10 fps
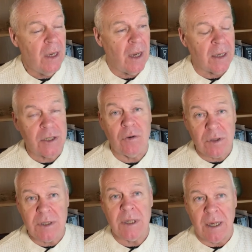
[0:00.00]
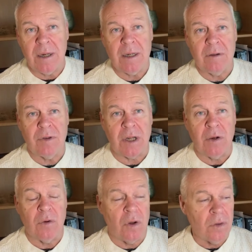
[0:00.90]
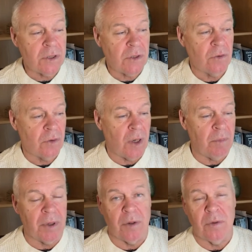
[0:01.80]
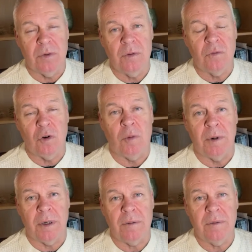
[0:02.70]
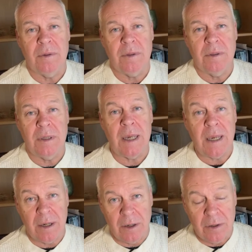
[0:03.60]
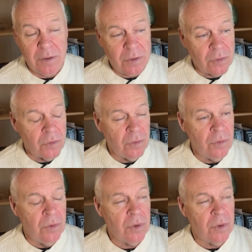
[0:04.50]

I talked in the earlier video also about Robert Hare, who